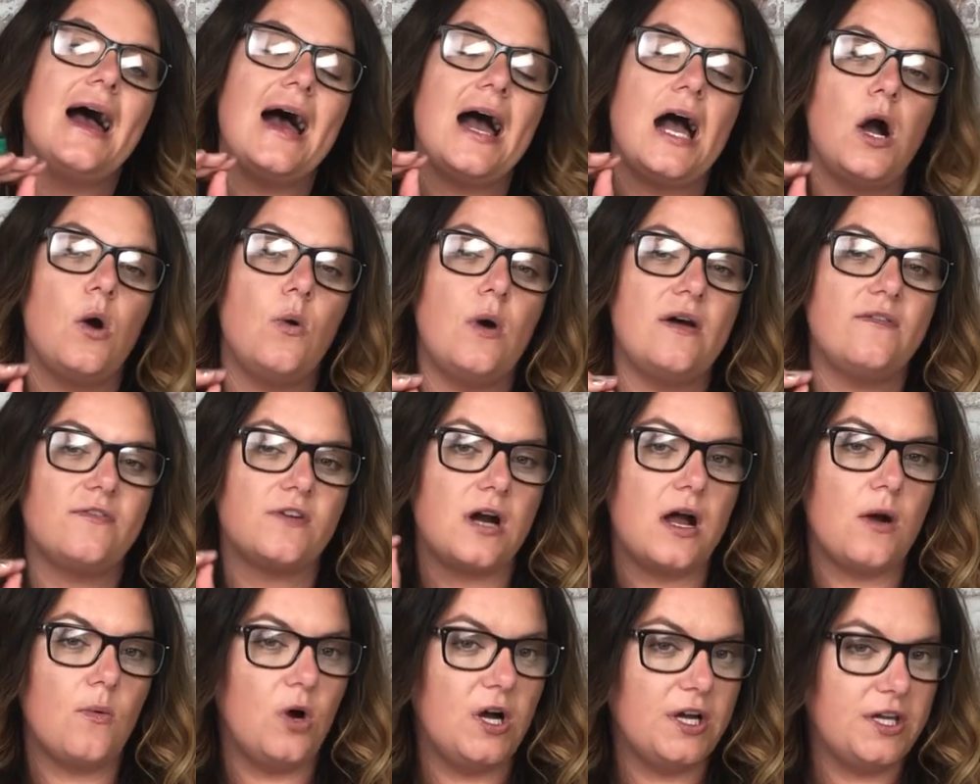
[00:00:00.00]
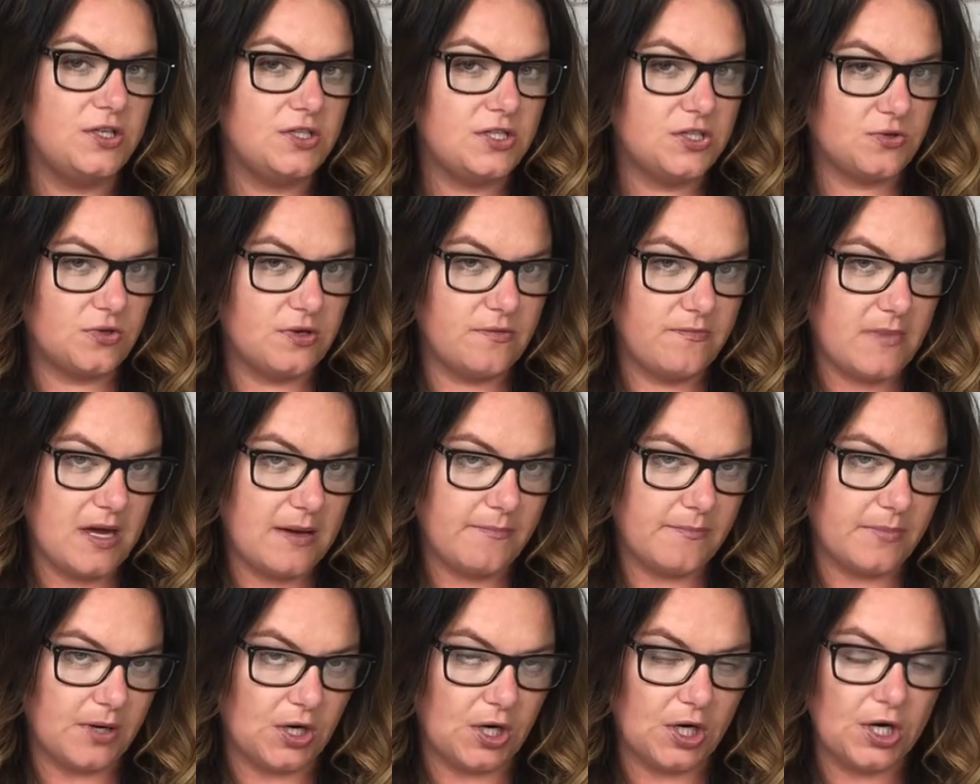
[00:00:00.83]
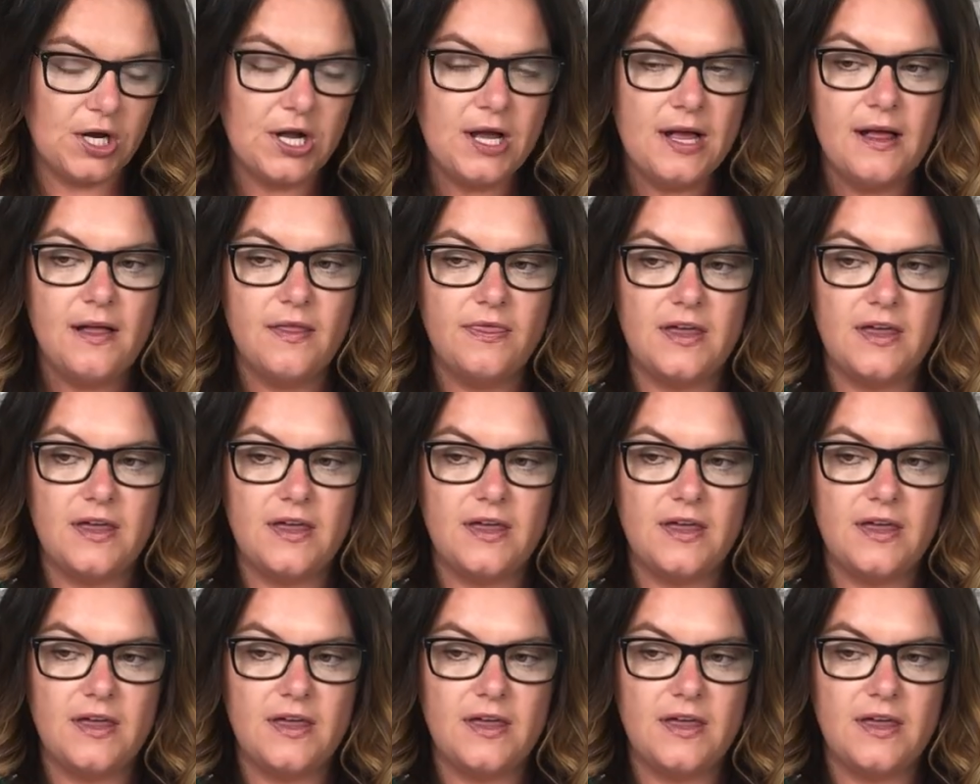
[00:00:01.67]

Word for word: However, I want you to remember